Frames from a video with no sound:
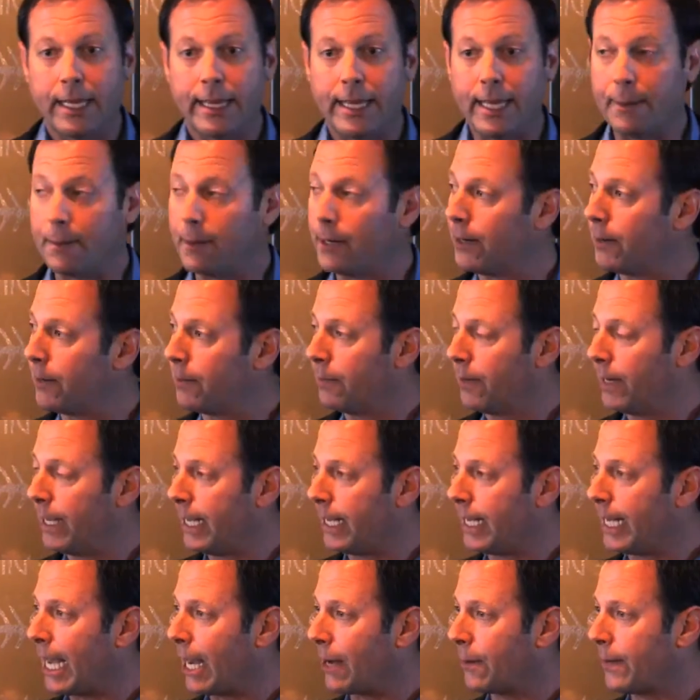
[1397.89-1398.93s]
They were
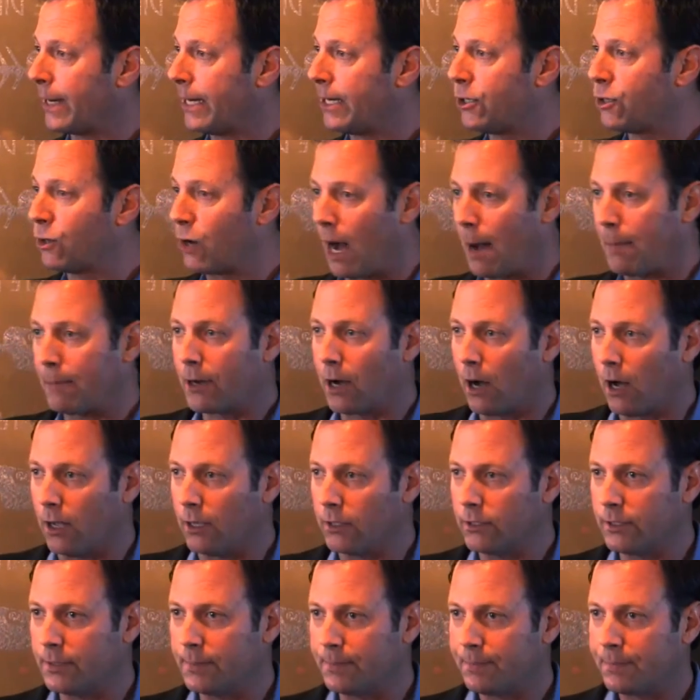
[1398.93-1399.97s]
encountering drop
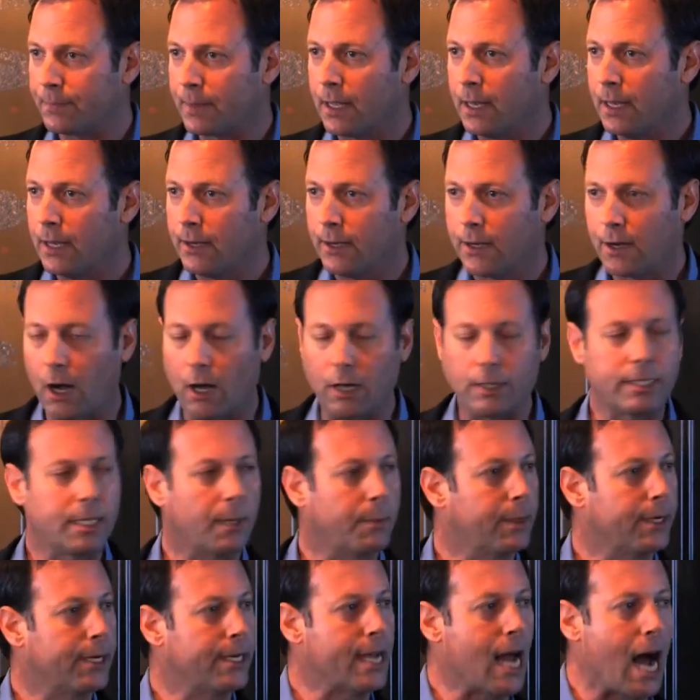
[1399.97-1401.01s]
calls, calls
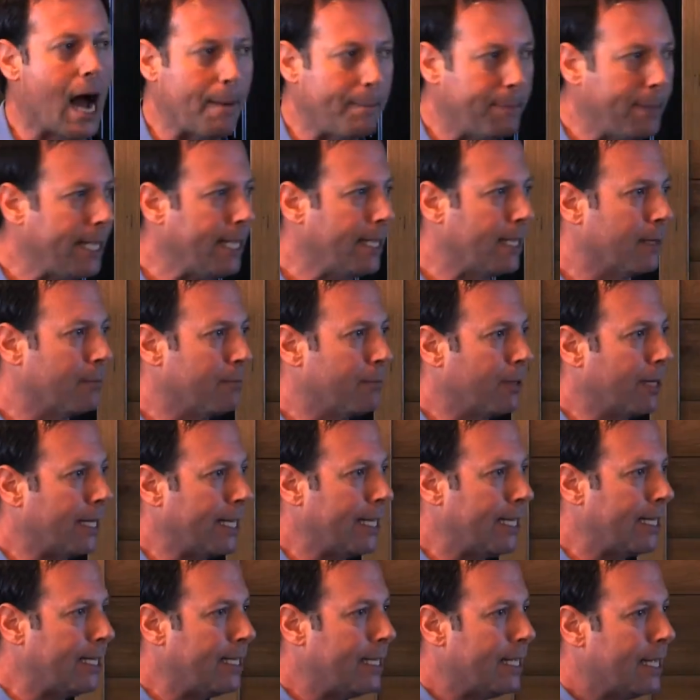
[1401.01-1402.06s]
that were not being
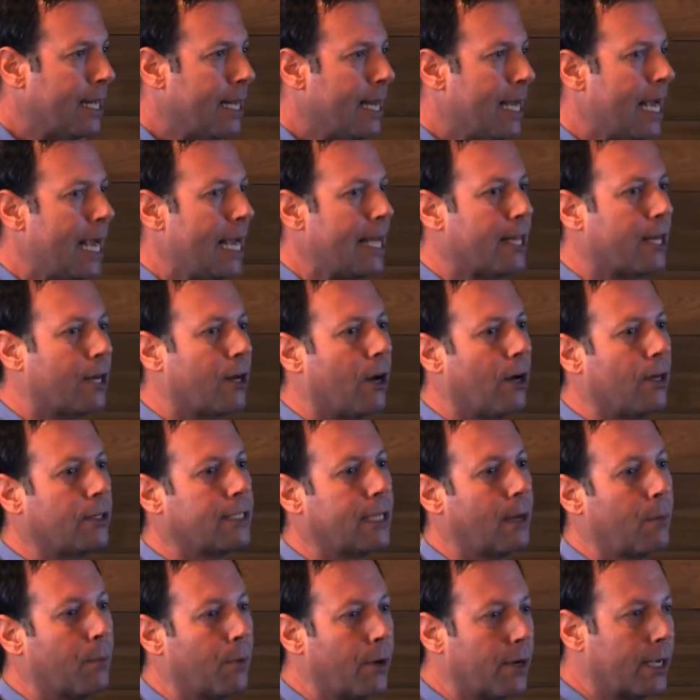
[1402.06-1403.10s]
completed, and the calls
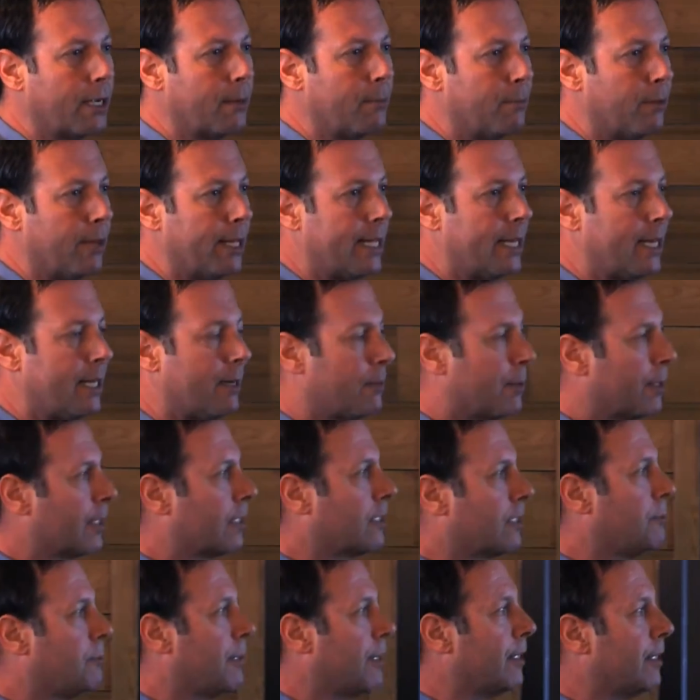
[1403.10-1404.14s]
that were completed were
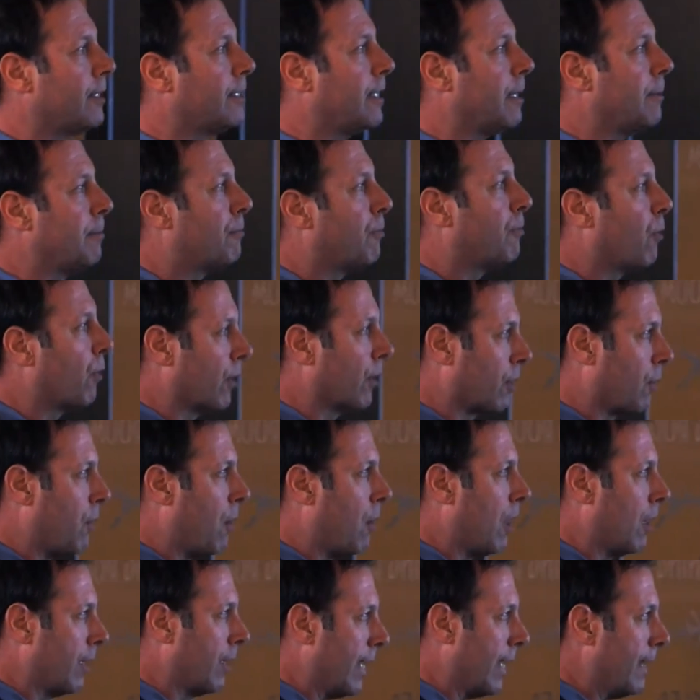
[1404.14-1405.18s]
experiencing poor
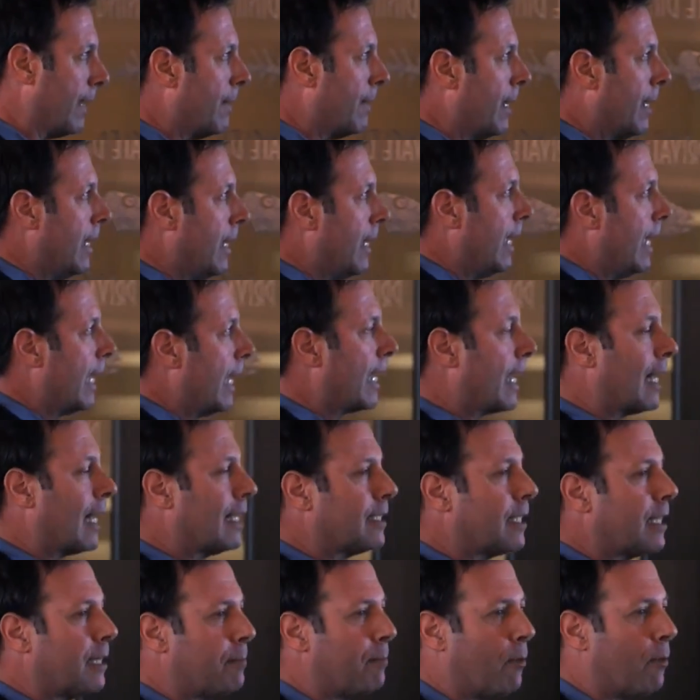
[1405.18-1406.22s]
quality. It got
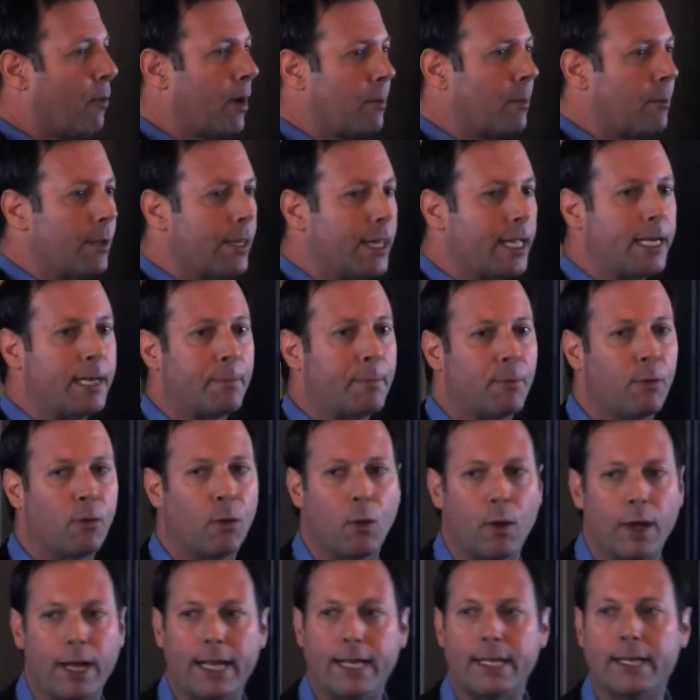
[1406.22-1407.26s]
to the point where they
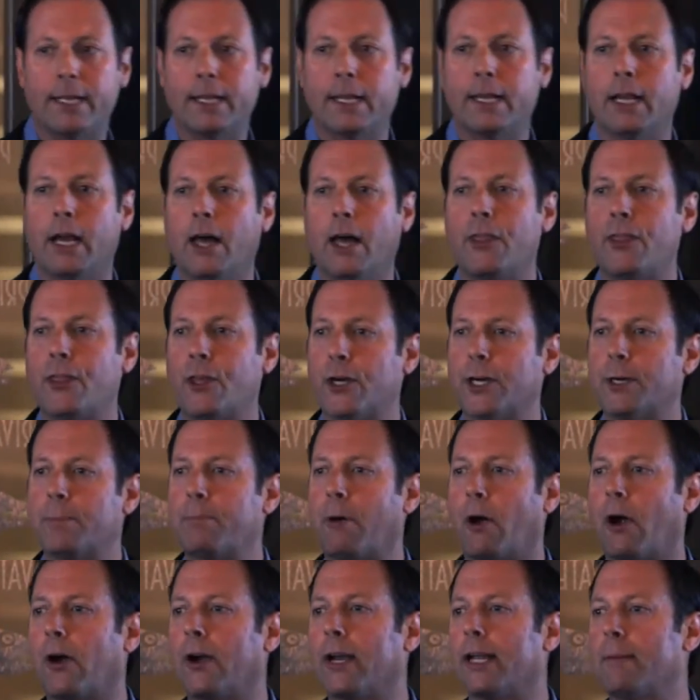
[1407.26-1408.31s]
deployed
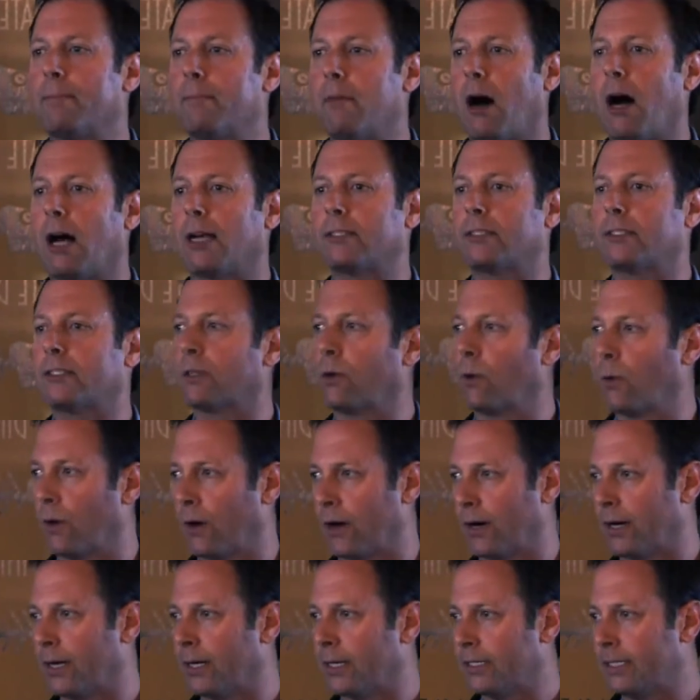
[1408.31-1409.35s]
third-party MOS
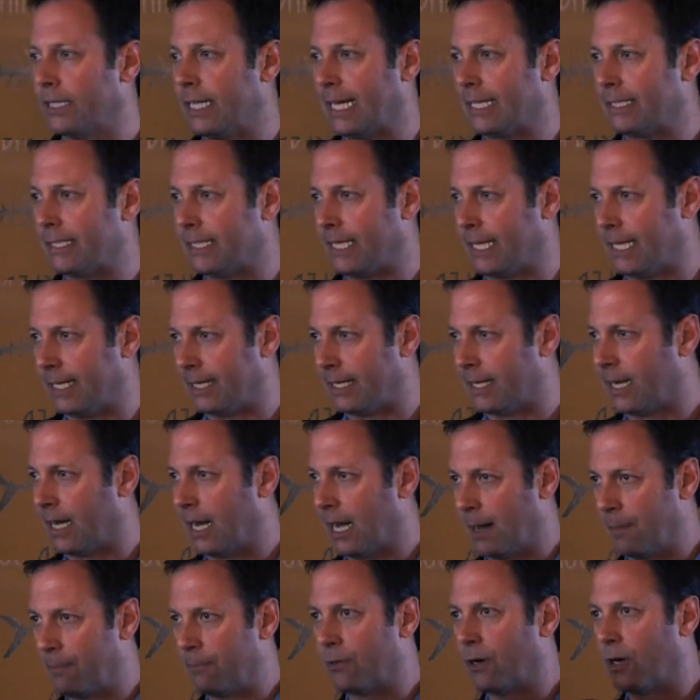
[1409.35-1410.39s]
score testing
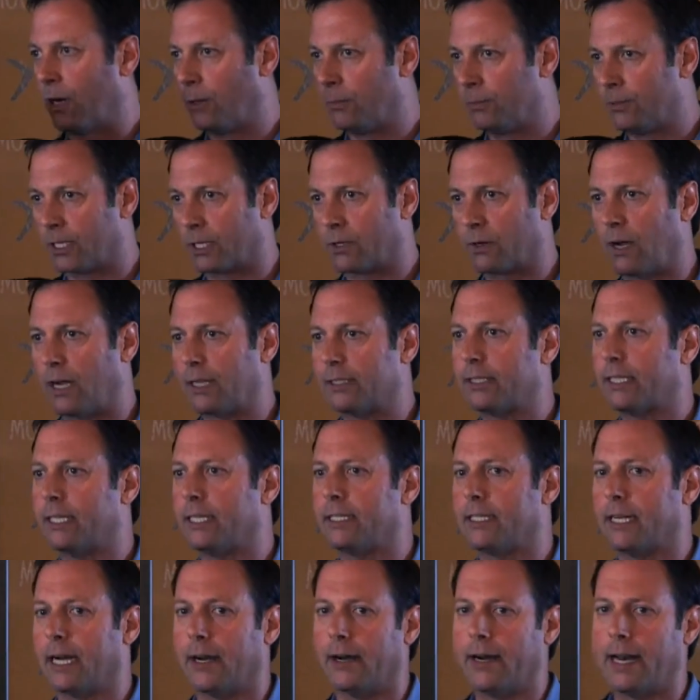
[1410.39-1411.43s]
probes across the
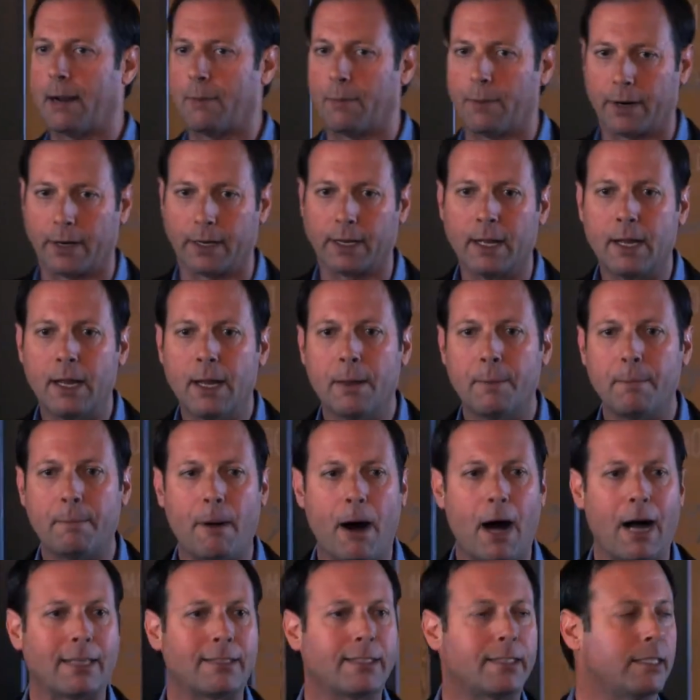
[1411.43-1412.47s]
entire network.
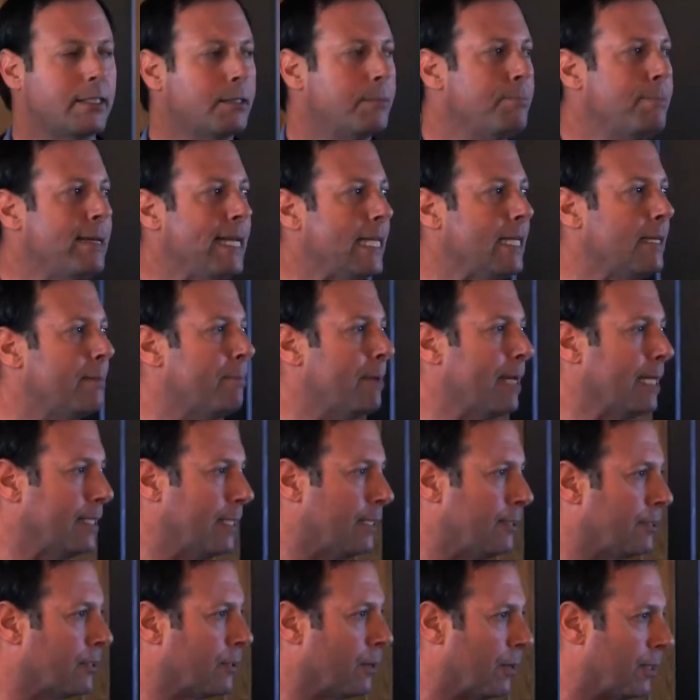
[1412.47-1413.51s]
MOS is mean
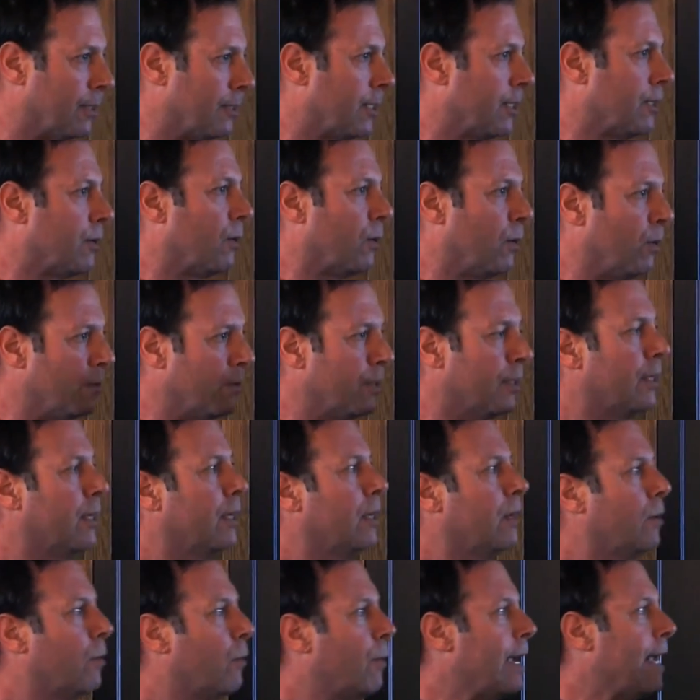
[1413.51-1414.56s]
opinion score. It's an old
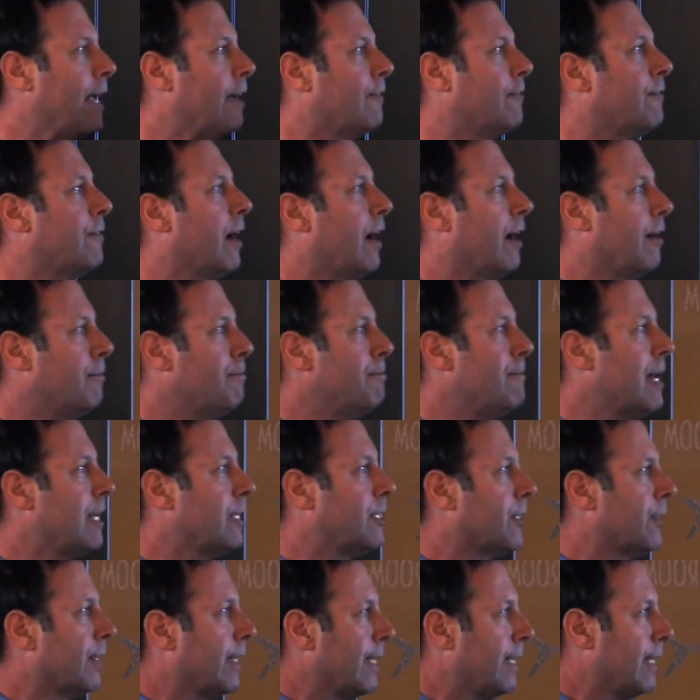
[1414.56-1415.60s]
way of
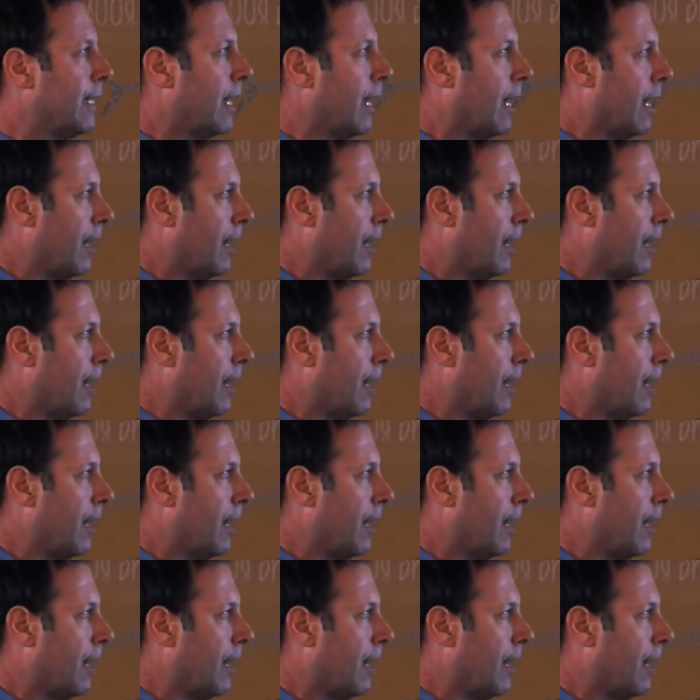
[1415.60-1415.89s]
measuring